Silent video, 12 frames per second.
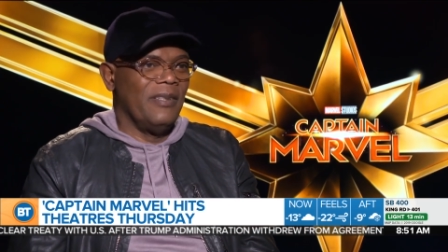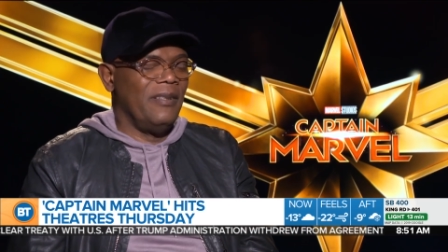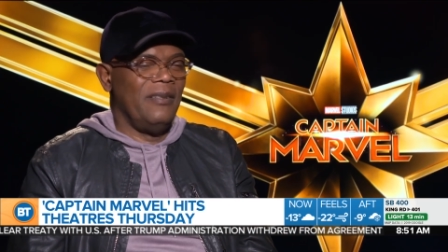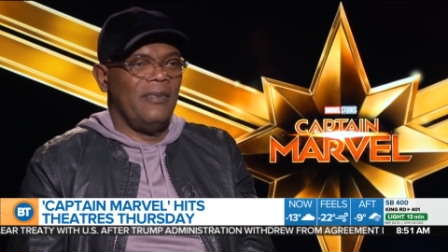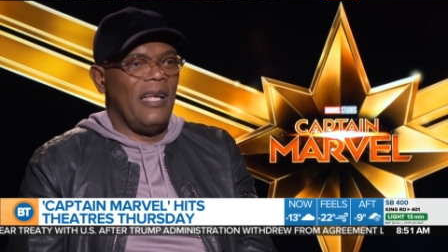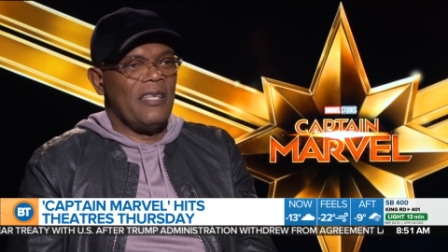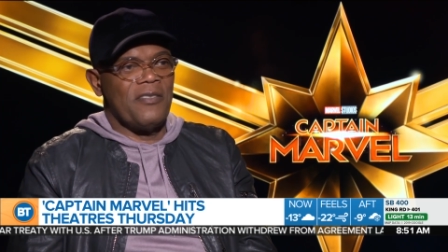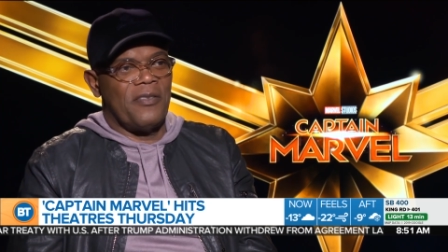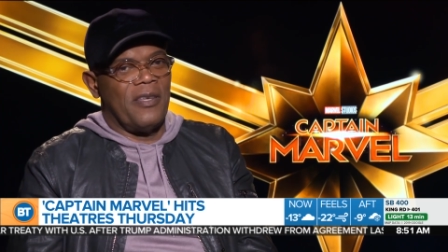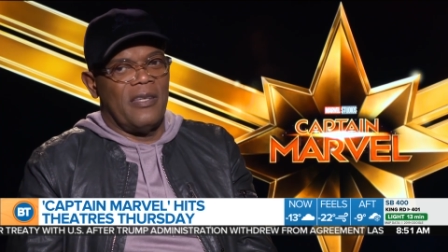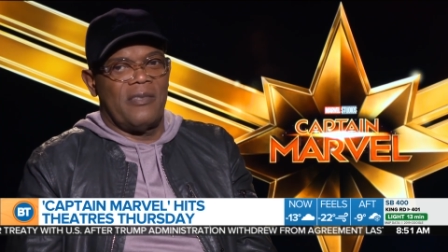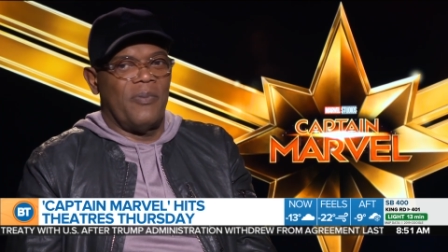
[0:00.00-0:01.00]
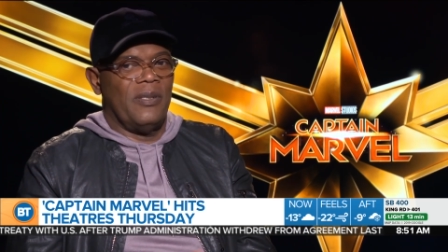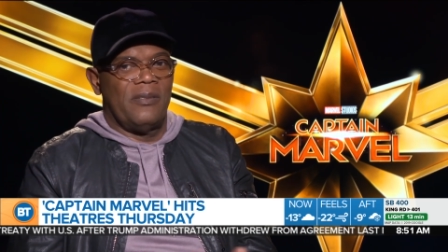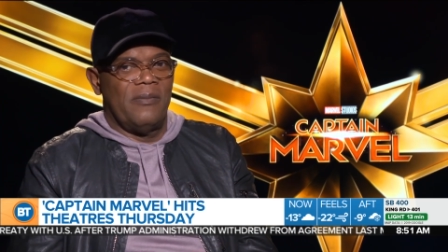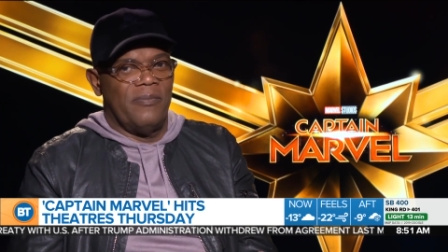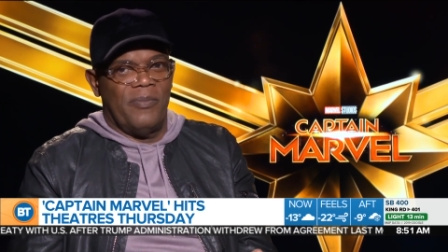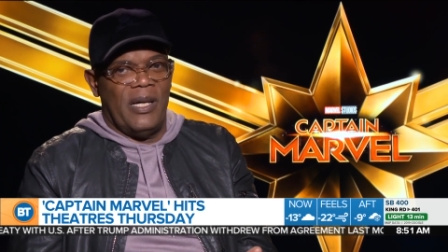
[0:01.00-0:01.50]
uh, lots of things. My,
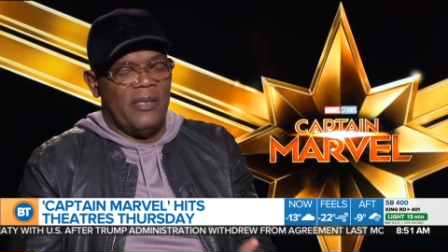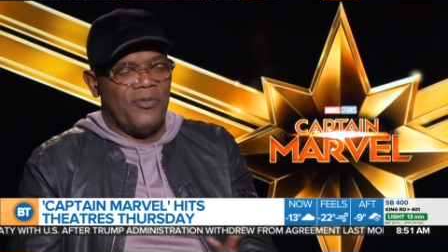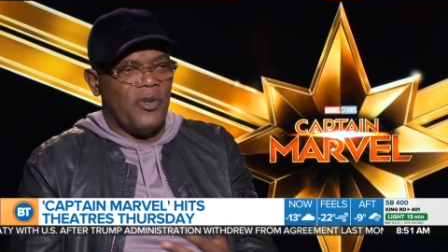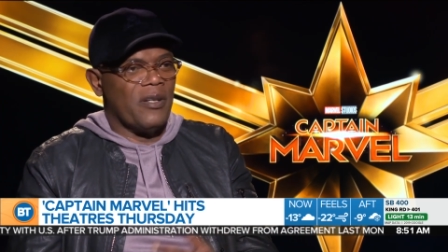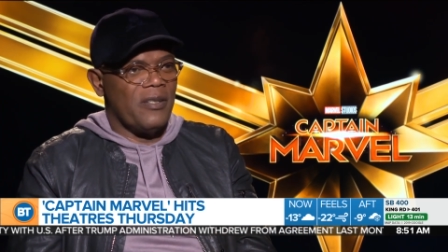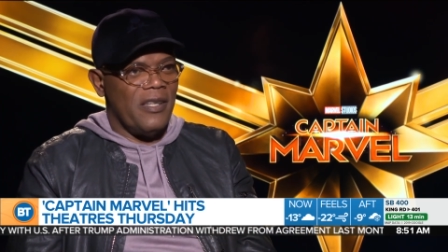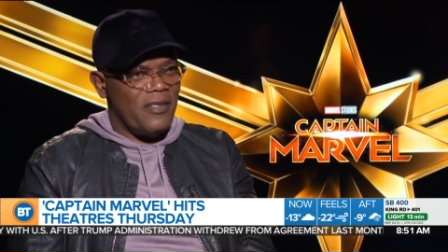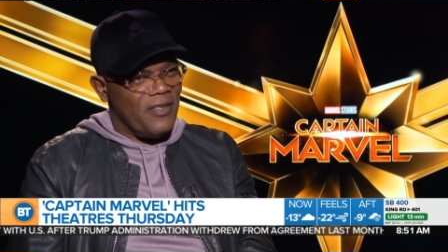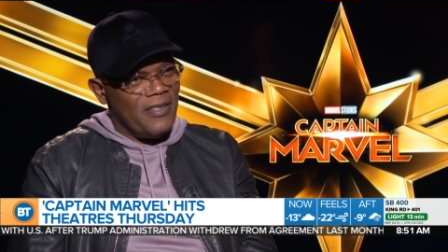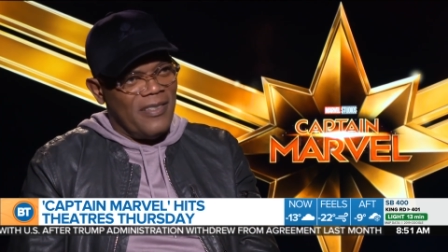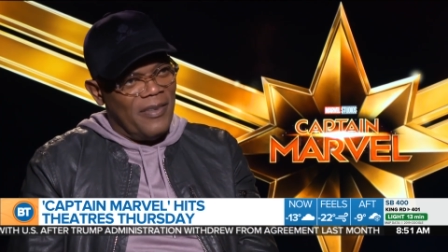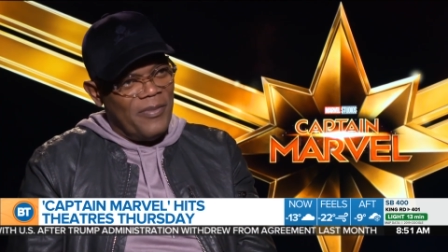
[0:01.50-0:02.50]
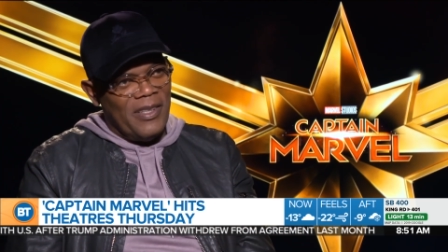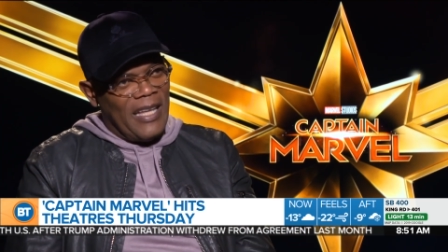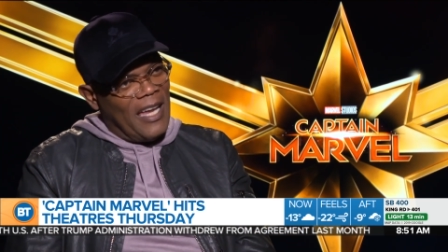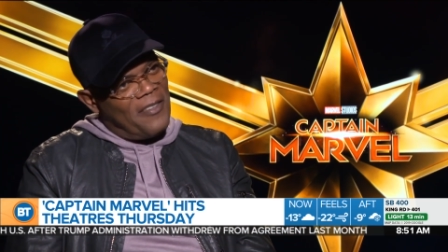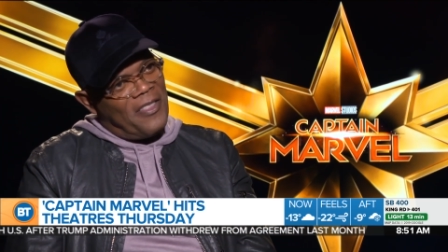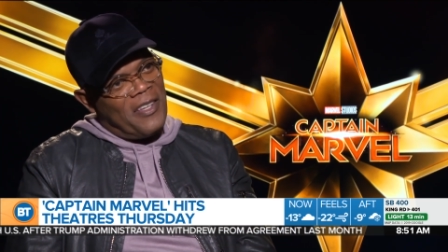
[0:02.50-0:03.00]
my drug addiction. I mean, a
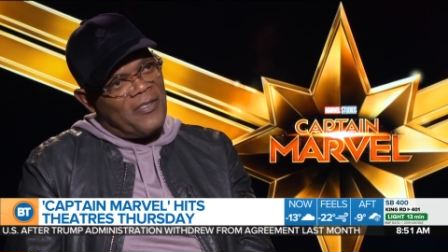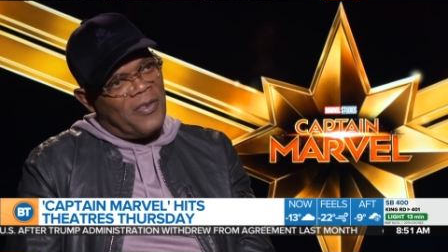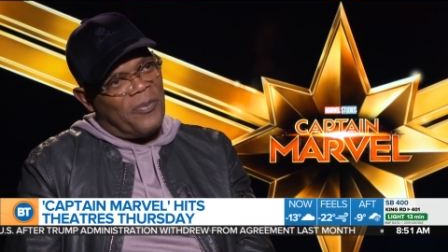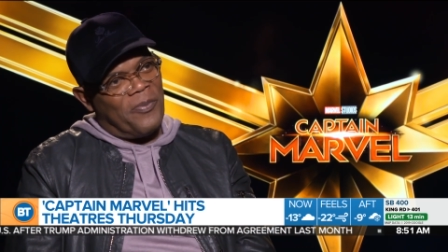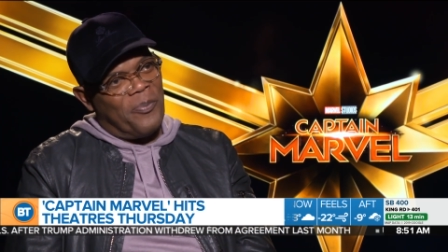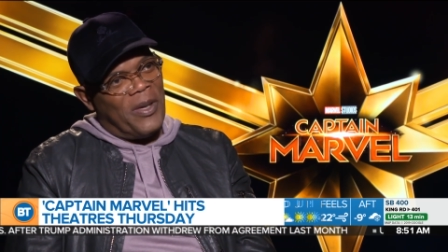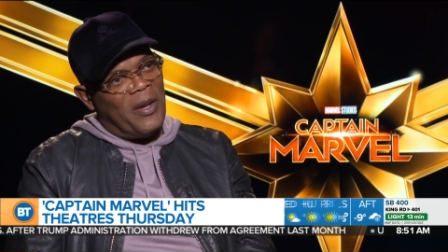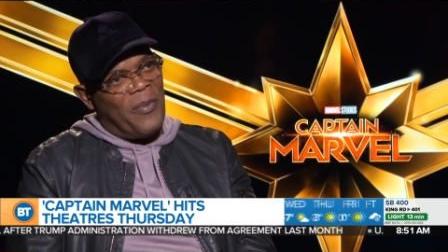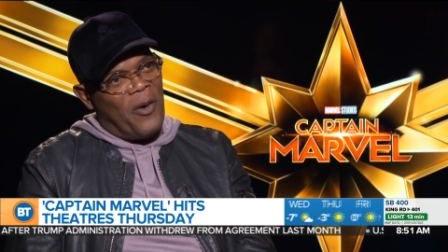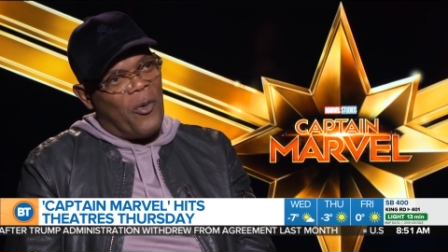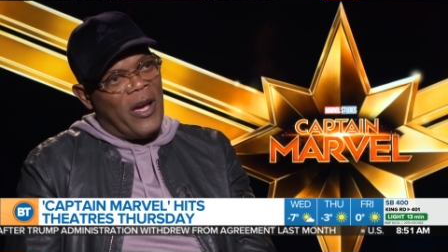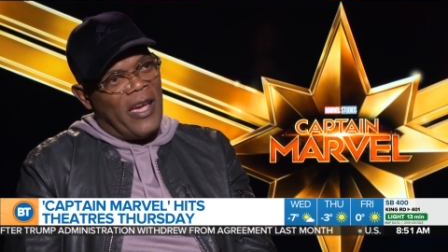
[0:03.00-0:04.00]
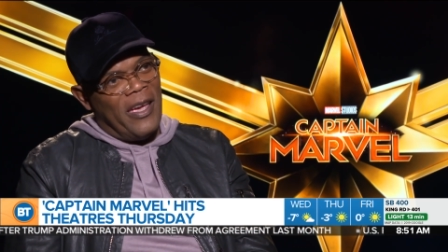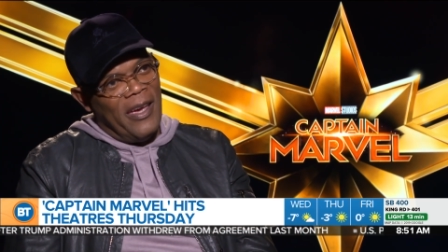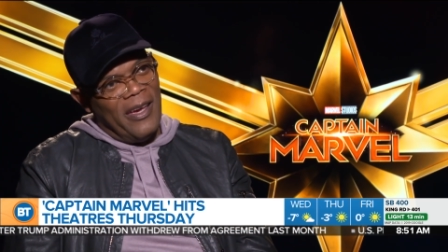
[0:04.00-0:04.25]
lot of things have been in my way.